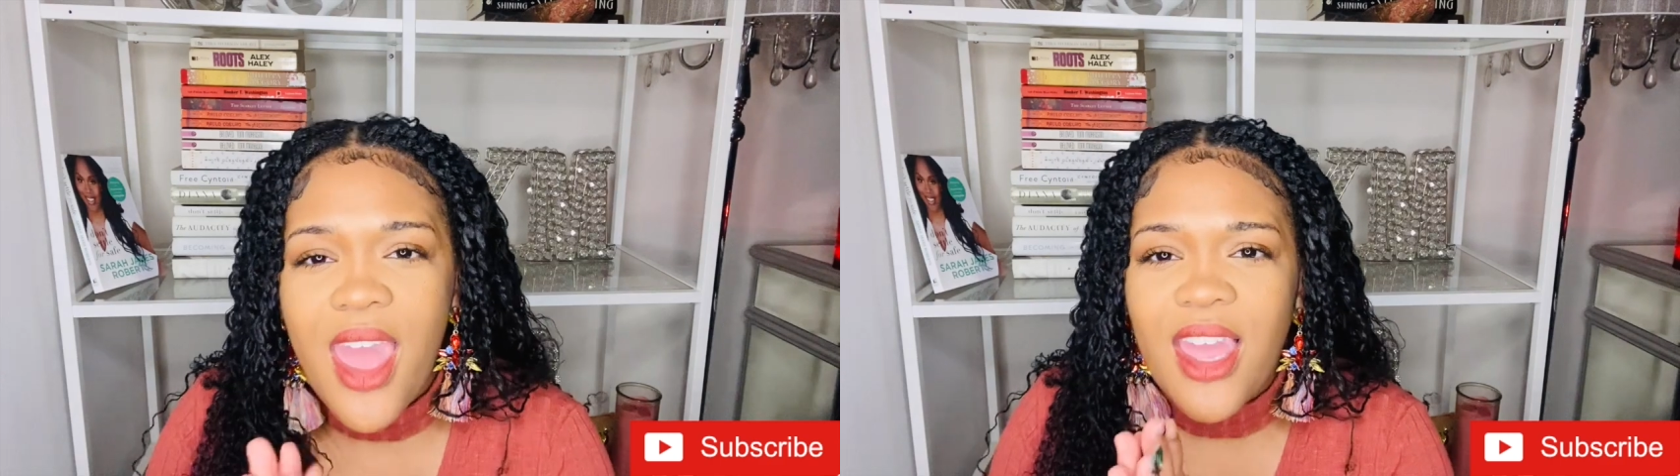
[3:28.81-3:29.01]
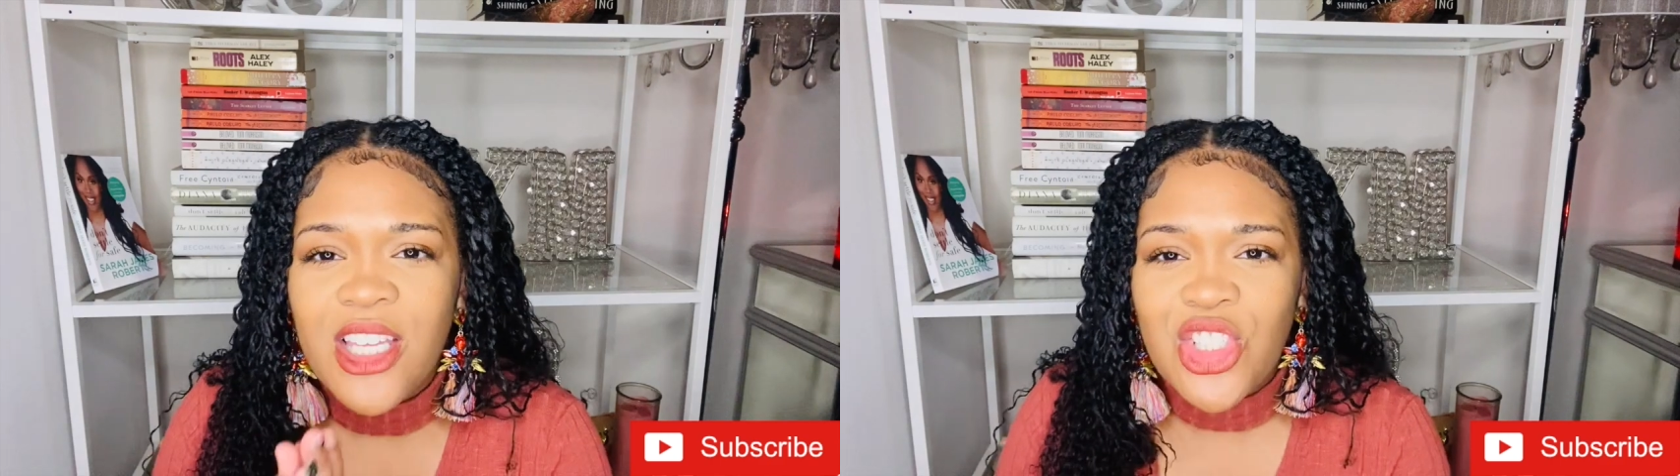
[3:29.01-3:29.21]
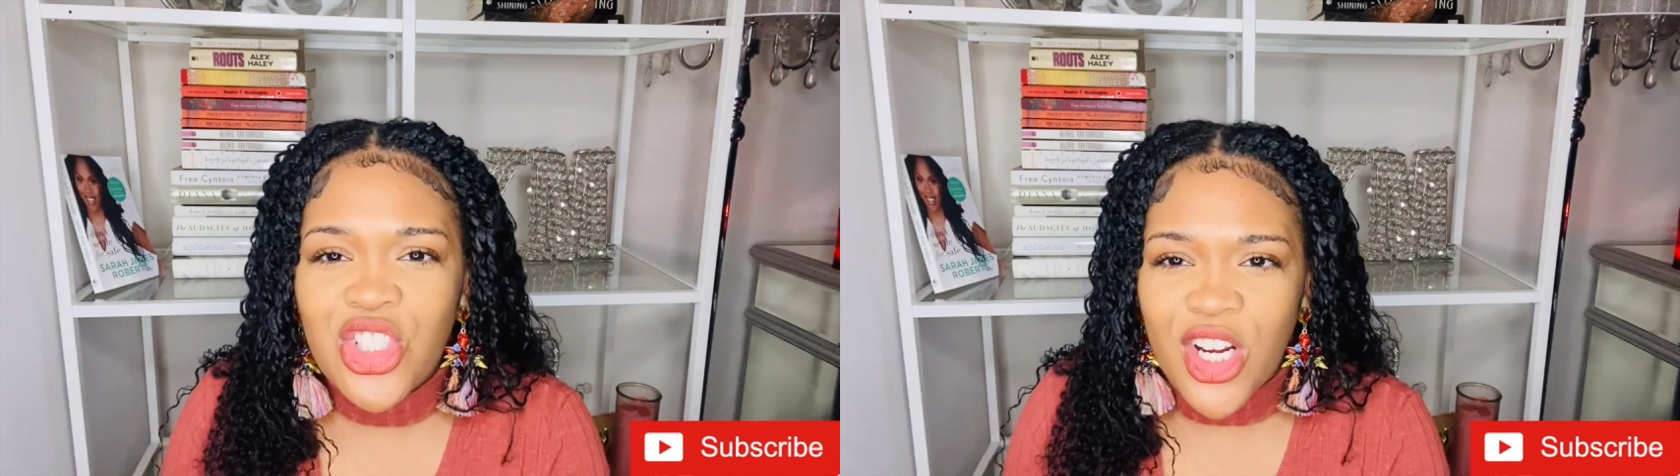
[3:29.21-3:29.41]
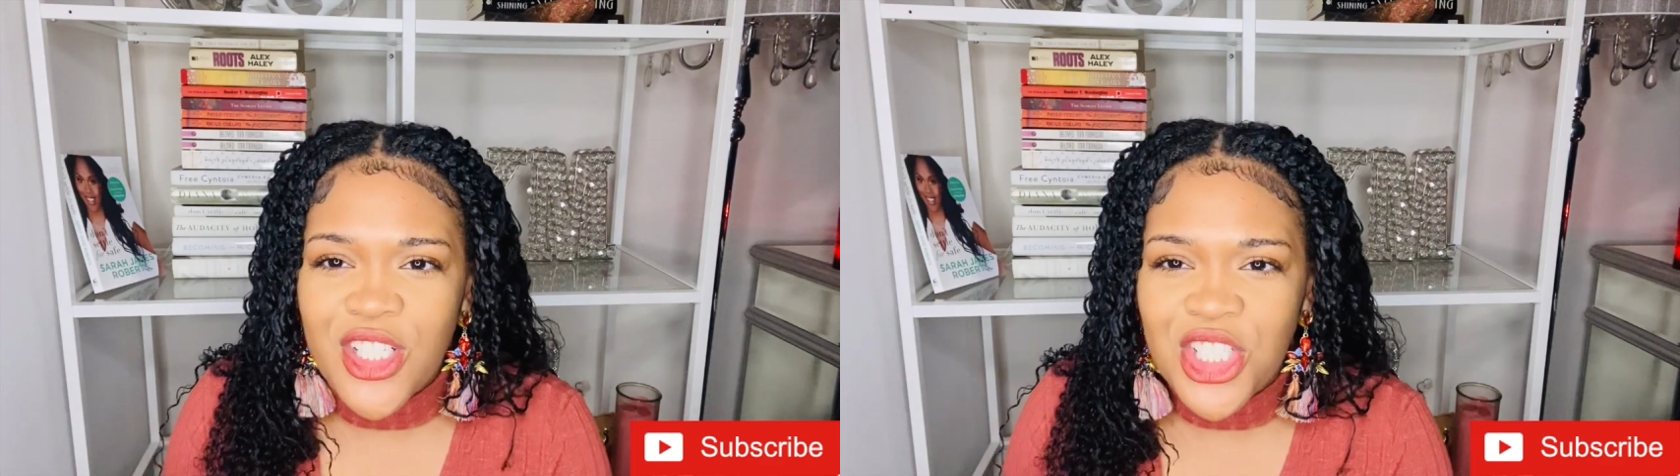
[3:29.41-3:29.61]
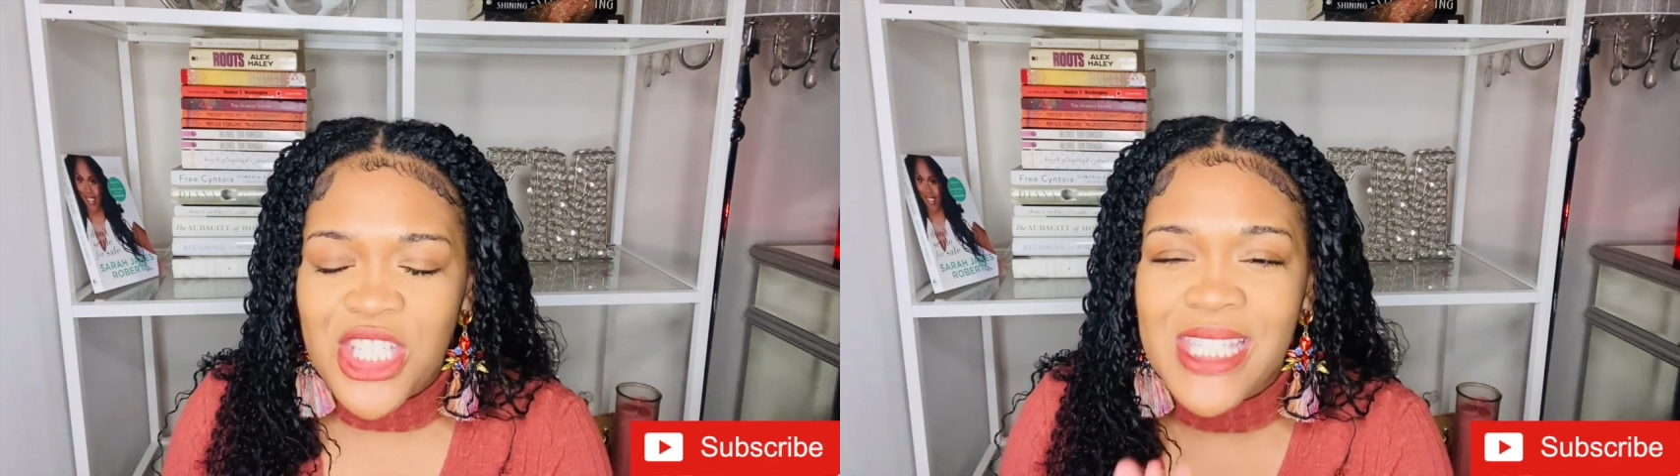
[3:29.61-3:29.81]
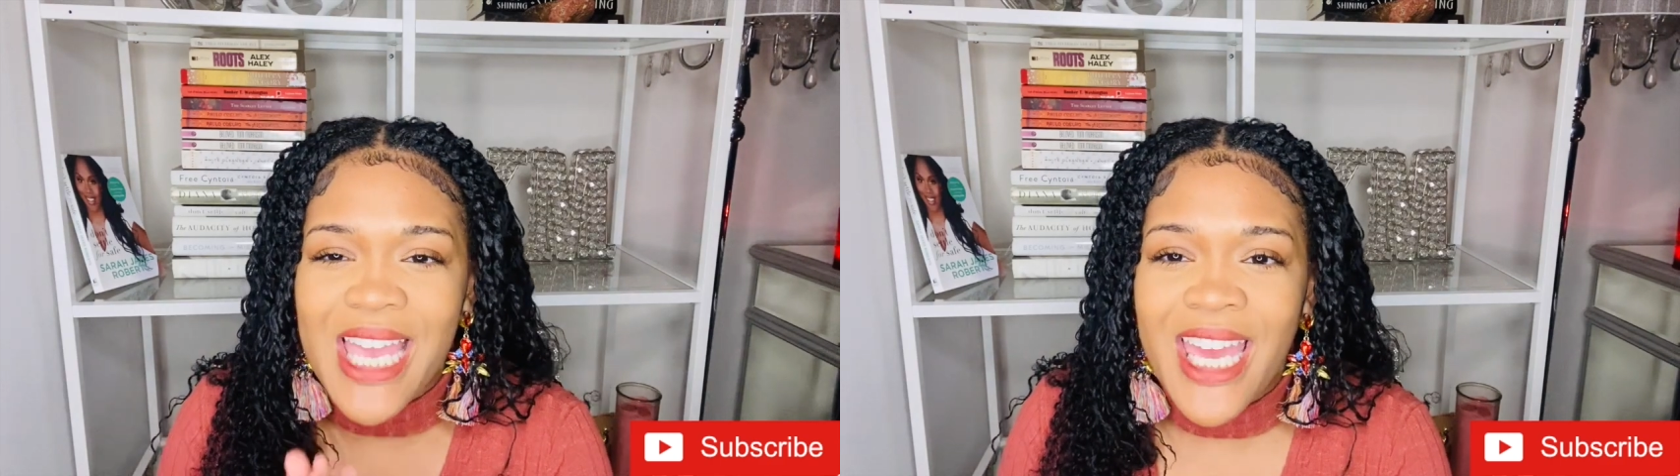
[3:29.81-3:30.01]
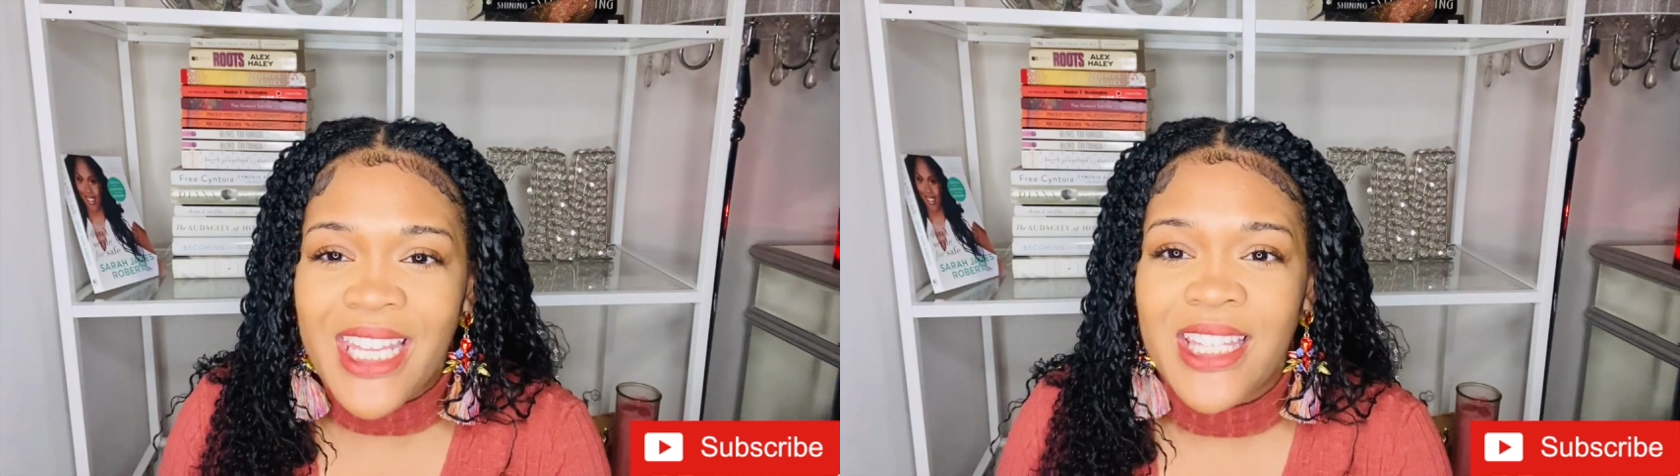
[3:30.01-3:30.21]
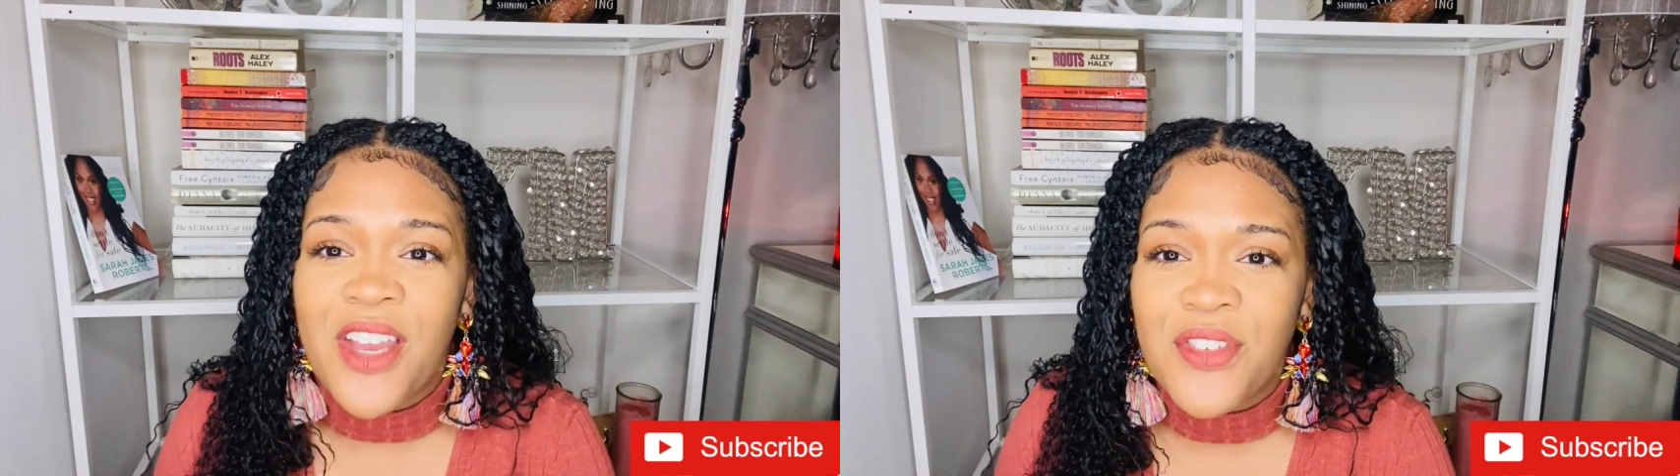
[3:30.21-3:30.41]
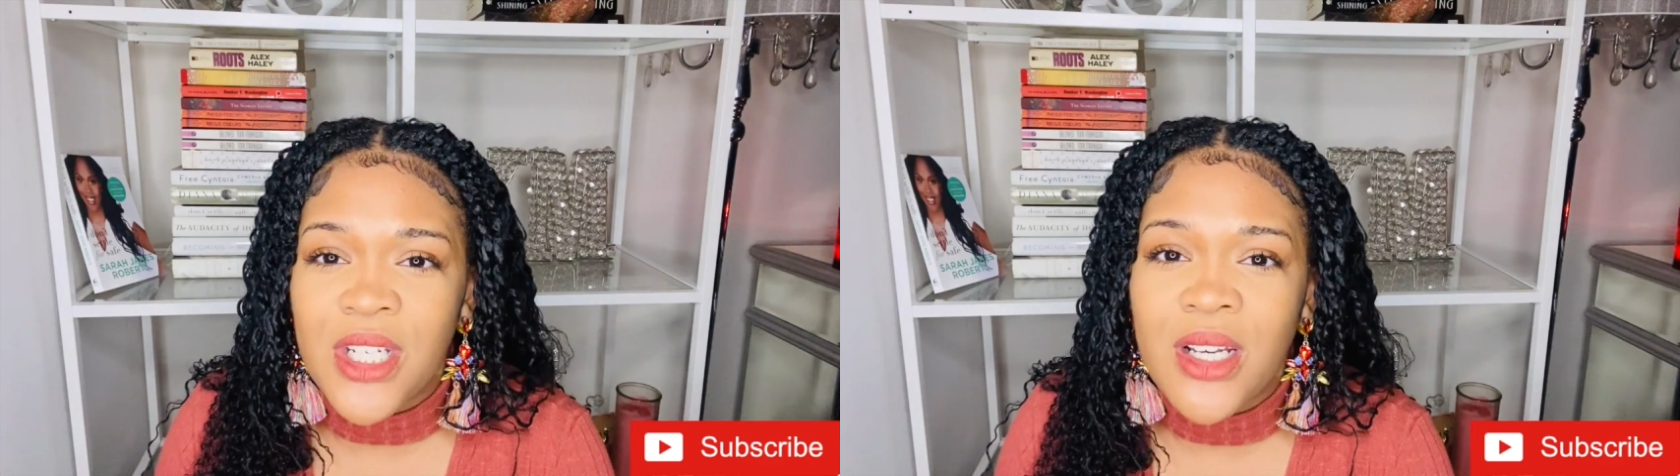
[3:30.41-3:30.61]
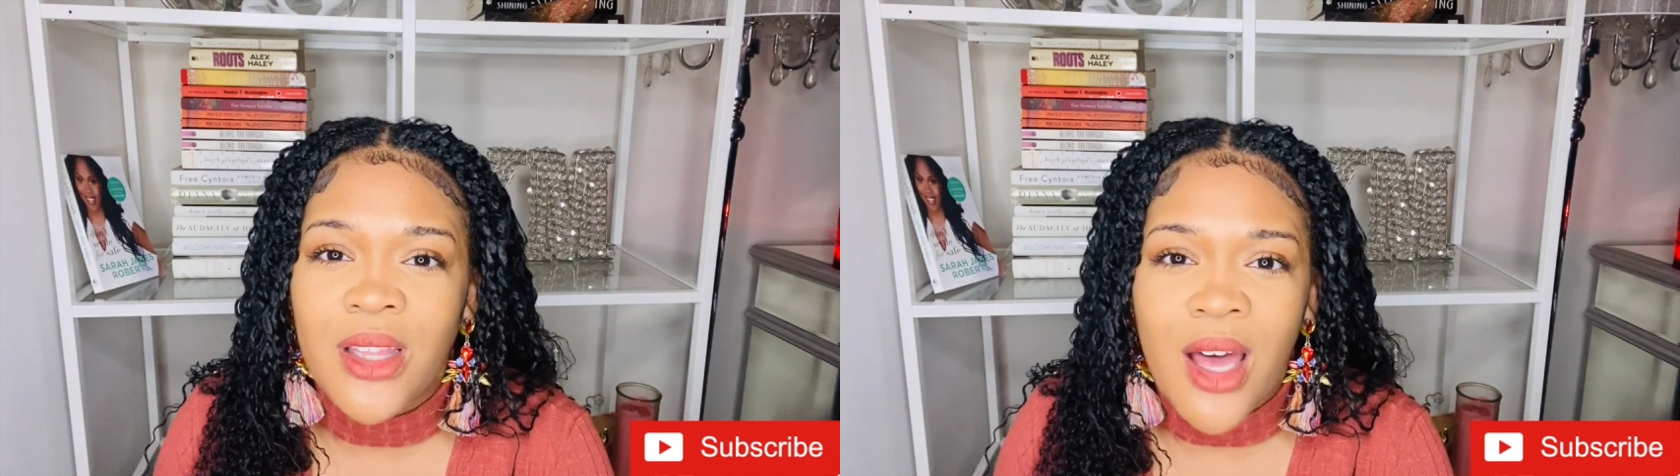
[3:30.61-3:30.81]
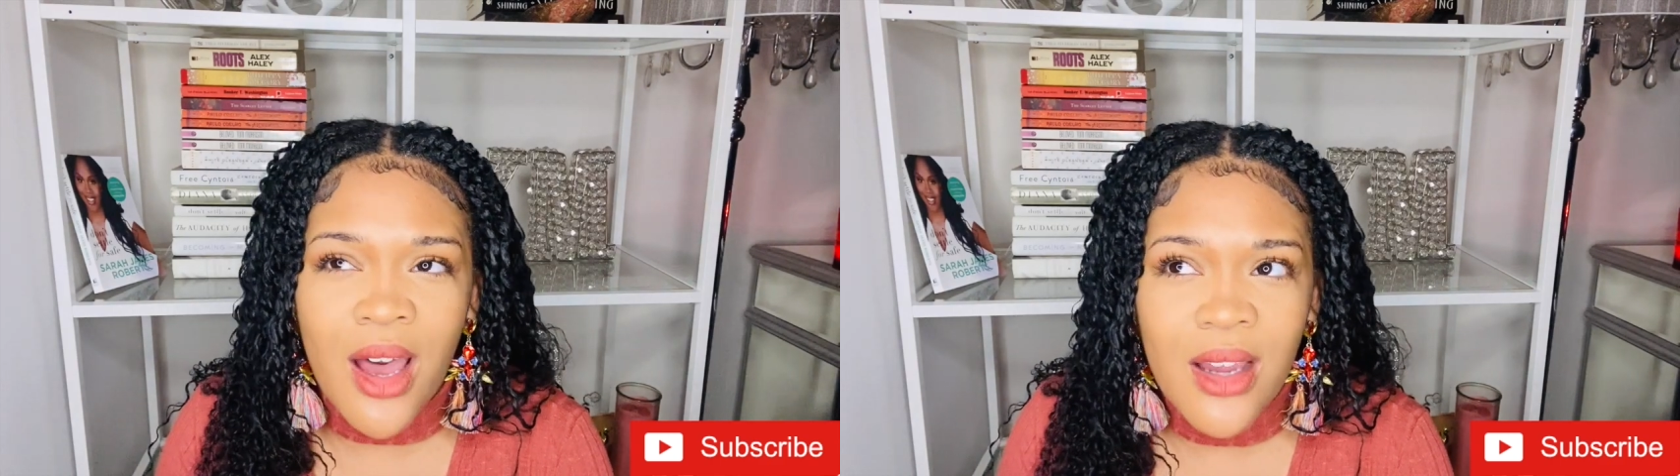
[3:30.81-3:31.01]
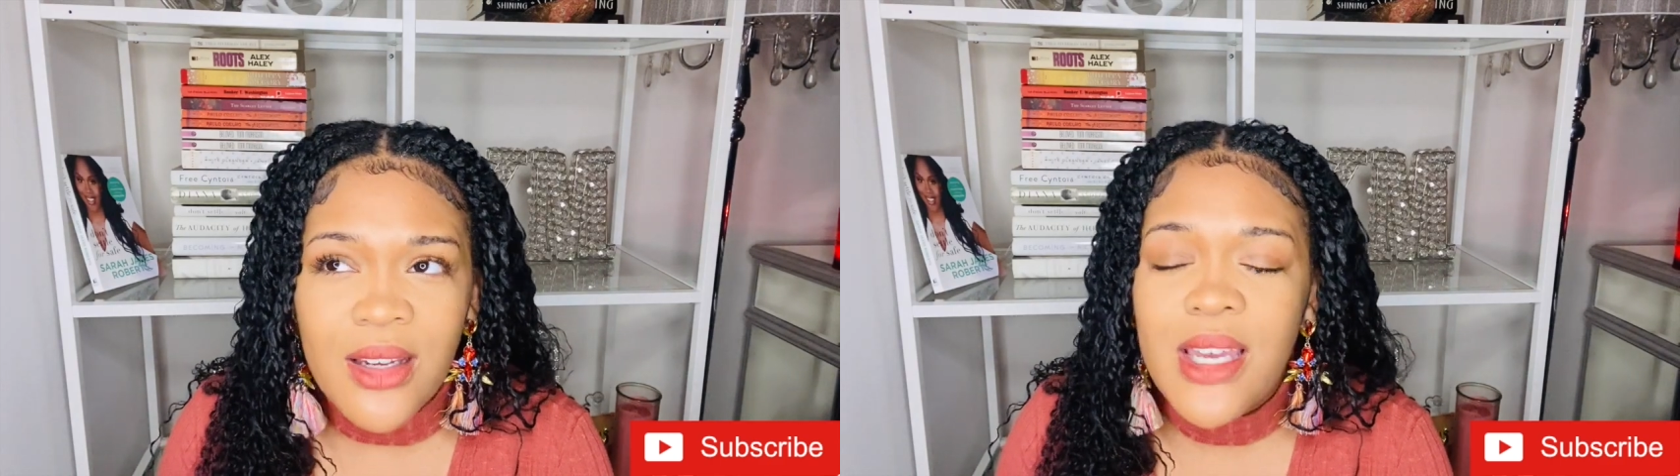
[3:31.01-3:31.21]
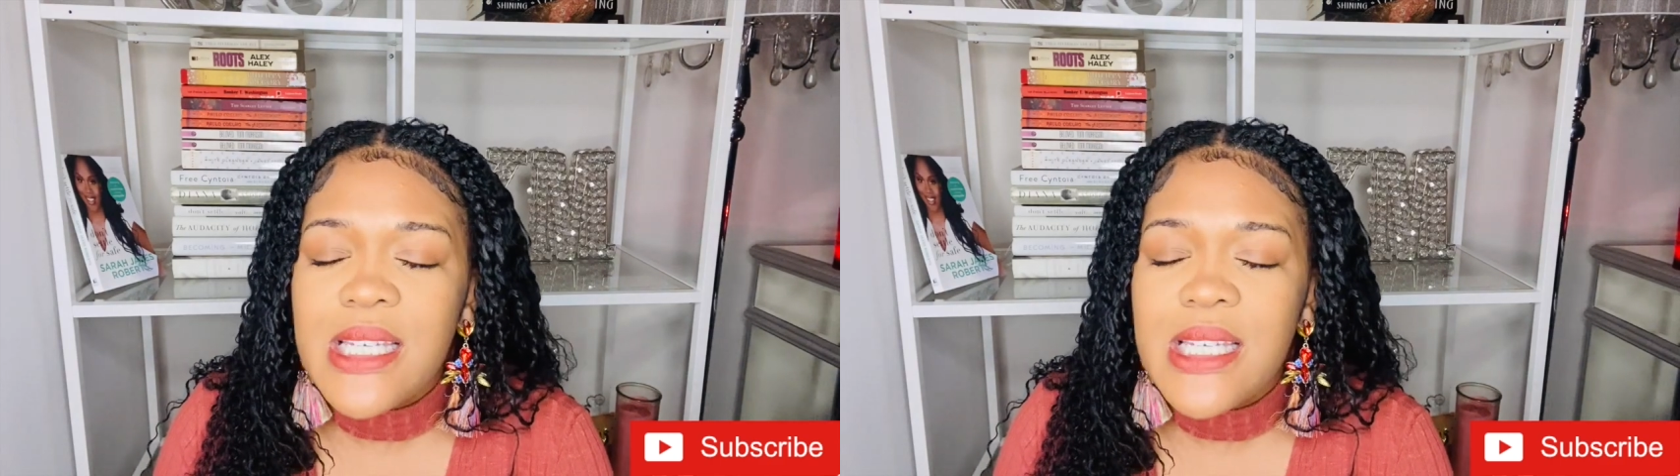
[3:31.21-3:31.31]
in churches at 11 o'clock.